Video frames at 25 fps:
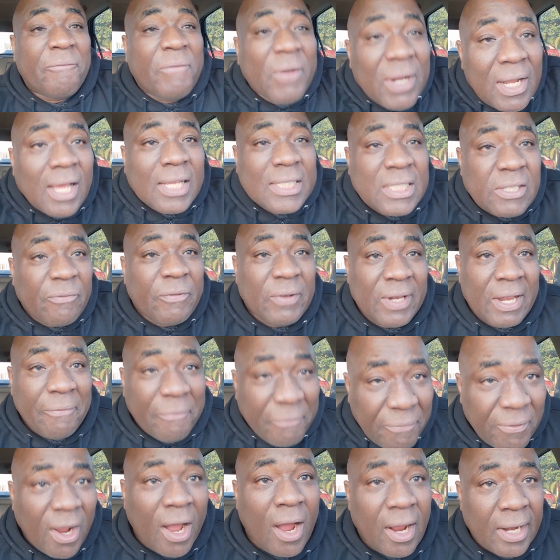philosophy the
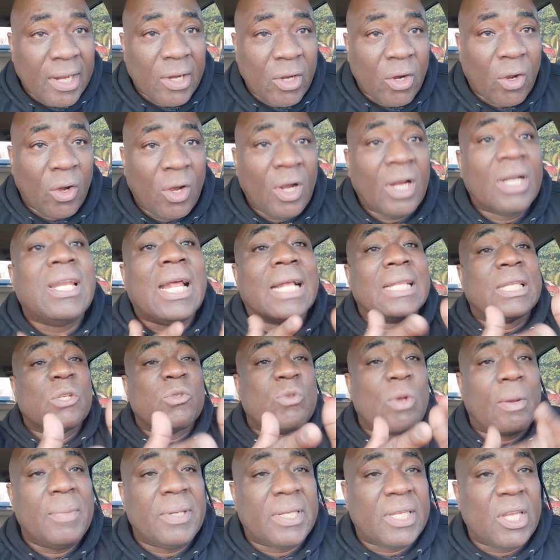flawed, you know. That is
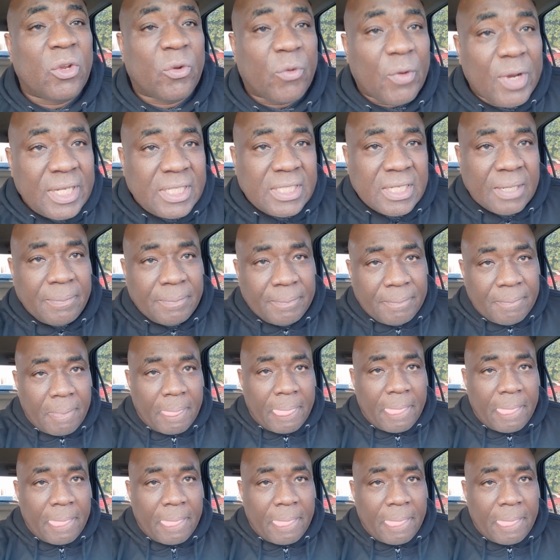what me think reach him.